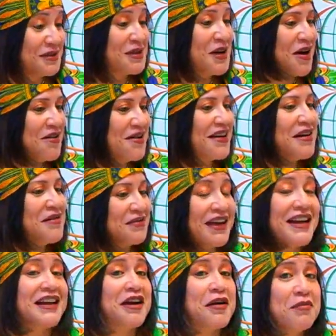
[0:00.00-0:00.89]
sorry I'm
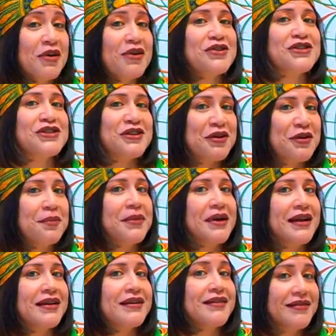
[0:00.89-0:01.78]
getting emotional,
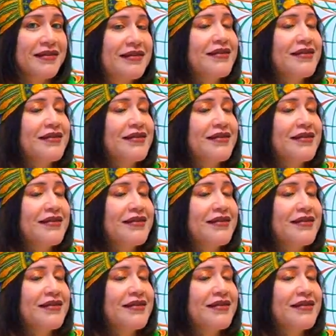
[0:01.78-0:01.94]
but